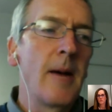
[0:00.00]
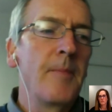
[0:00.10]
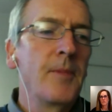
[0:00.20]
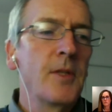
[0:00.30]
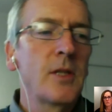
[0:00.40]

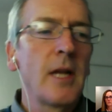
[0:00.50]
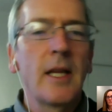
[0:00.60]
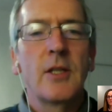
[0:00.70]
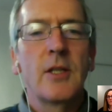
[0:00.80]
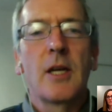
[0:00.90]

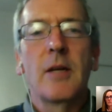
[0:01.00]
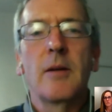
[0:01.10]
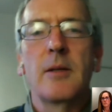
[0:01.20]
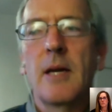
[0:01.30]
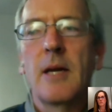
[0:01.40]
study
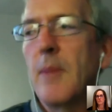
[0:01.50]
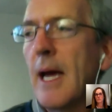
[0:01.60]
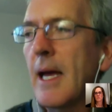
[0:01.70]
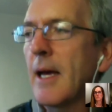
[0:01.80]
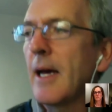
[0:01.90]
done
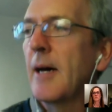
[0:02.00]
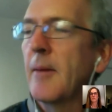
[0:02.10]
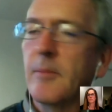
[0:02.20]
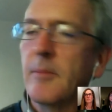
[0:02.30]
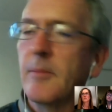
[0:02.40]
by
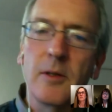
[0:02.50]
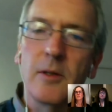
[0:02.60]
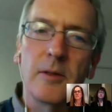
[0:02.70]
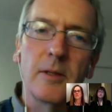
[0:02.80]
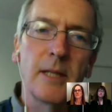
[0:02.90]

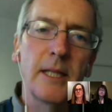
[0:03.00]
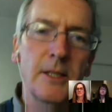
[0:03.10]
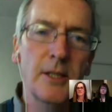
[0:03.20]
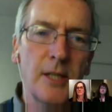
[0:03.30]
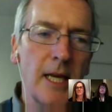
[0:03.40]

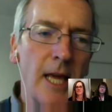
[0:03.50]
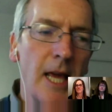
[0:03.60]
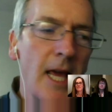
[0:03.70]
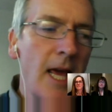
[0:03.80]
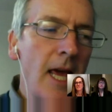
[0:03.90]
Klinsky,
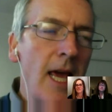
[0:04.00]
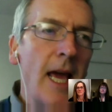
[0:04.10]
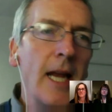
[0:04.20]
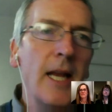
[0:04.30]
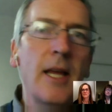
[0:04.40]

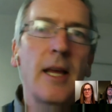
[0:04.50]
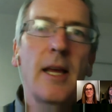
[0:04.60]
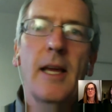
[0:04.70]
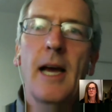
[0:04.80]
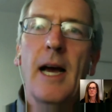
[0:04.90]
and
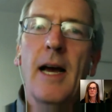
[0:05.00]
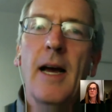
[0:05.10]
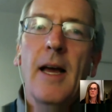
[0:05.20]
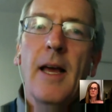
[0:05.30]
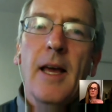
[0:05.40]
he
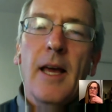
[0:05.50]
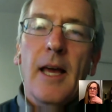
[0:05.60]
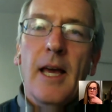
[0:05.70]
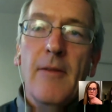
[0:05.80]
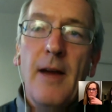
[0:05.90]

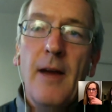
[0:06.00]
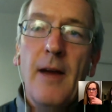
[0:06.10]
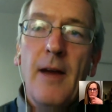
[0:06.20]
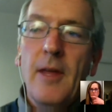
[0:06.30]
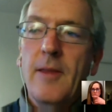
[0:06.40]

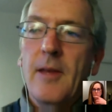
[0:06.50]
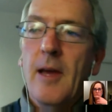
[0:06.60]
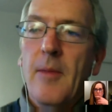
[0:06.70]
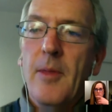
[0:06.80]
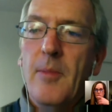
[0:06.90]
found that
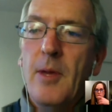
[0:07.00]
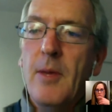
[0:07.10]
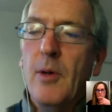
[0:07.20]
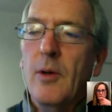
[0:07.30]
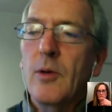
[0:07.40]
the
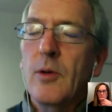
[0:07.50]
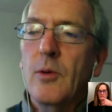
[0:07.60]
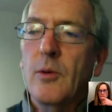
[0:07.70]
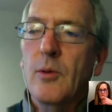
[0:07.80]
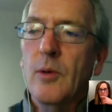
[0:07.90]
people
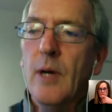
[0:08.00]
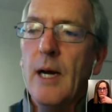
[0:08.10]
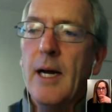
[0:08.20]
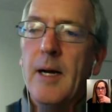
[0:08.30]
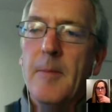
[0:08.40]
who
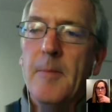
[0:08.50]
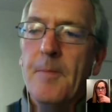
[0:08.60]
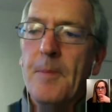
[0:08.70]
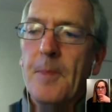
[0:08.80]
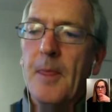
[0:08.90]

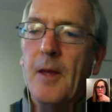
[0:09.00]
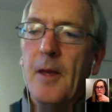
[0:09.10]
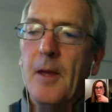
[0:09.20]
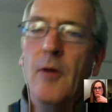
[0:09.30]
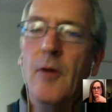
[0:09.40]

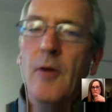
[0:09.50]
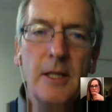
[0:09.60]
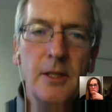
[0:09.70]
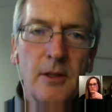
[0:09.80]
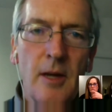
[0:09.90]
know the
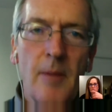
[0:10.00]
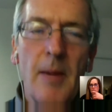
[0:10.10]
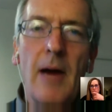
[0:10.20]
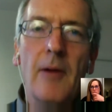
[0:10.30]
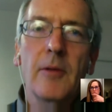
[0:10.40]
least
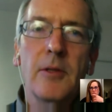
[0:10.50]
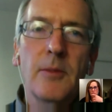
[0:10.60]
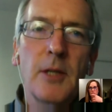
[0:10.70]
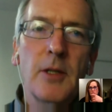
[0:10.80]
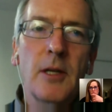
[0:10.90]
about
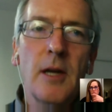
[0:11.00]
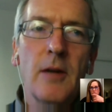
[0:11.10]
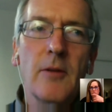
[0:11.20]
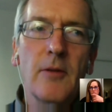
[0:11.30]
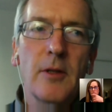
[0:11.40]
especially
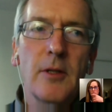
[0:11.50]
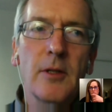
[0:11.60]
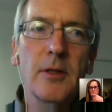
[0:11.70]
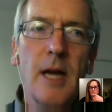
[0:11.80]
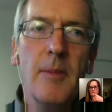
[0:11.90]
controversial
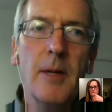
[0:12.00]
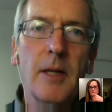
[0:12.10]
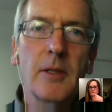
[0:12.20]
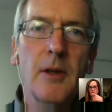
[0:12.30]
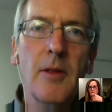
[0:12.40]

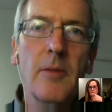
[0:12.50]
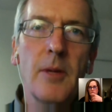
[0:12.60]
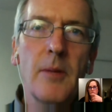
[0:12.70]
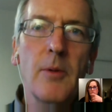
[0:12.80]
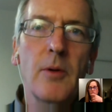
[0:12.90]
topics are the
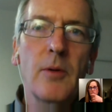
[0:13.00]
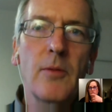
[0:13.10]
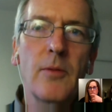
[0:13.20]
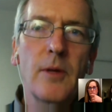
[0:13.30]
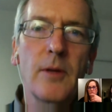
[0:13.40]
people who
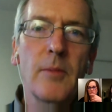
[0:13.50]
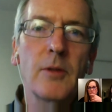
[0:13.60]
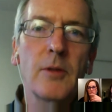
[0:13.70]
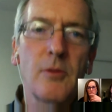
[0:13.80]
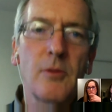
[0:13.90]
feel the
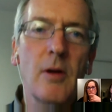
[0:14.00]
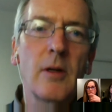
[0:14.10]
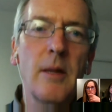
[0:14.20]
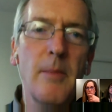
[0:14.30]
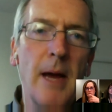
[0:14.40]
most
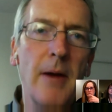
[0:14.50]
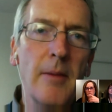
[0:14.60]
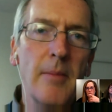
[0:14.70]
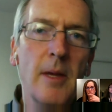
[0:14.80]
strongly about them.